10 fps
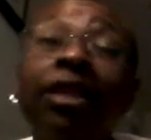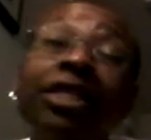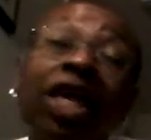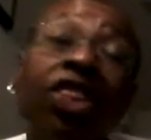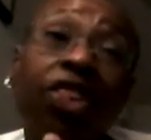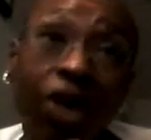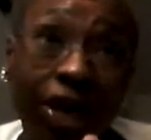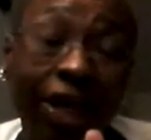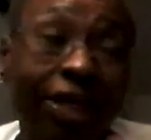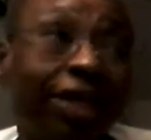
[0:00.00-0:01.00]
At least I
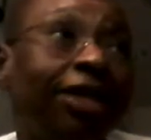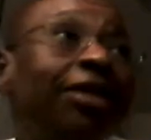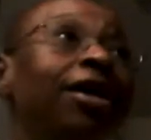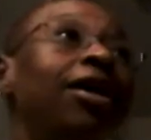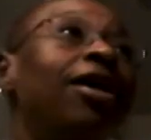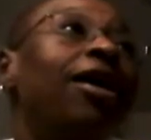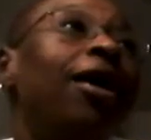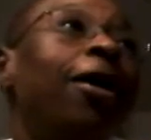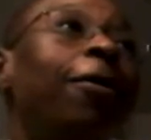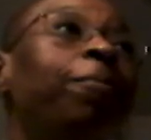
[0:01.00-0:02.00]
thought I did.
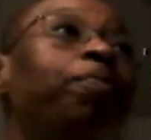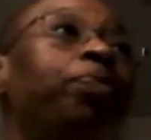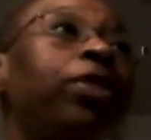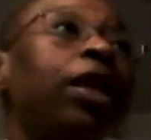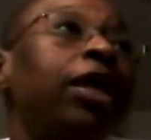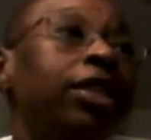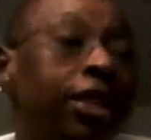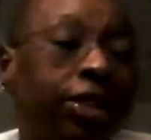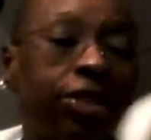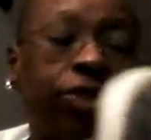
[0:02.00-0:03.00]
Um,
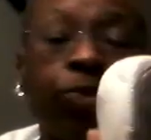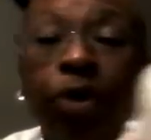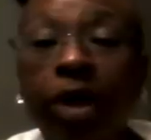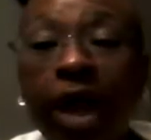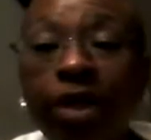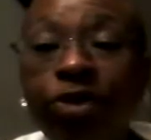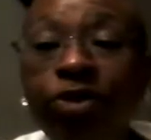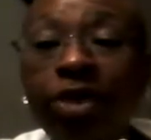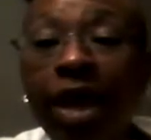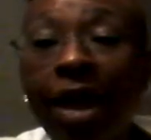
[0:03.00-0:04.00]
this is what I
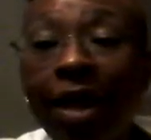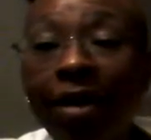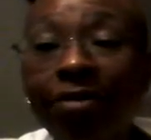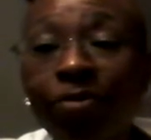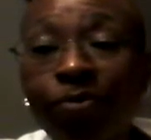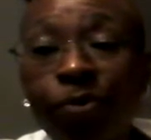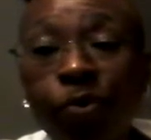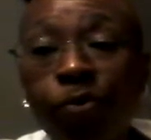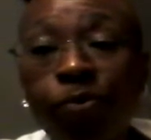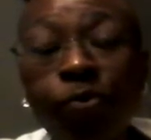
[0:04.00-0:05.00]
used to have
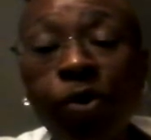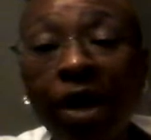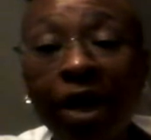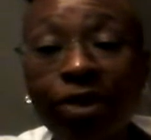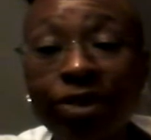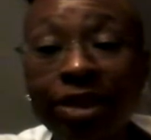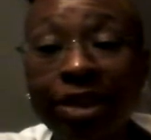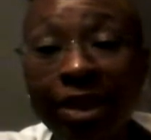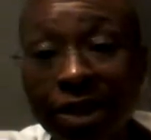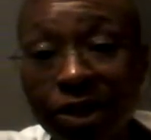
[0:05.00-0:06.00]
when I used to
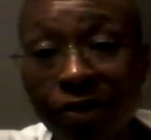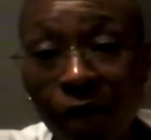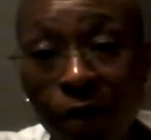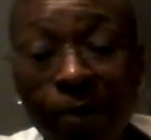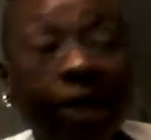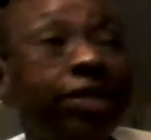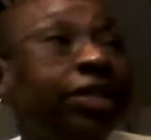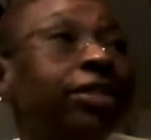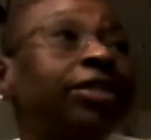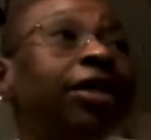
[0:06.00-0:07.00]
teach aerobics
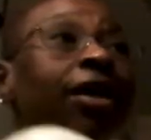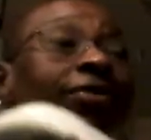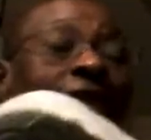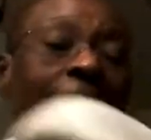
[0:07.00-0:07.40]
and stuff.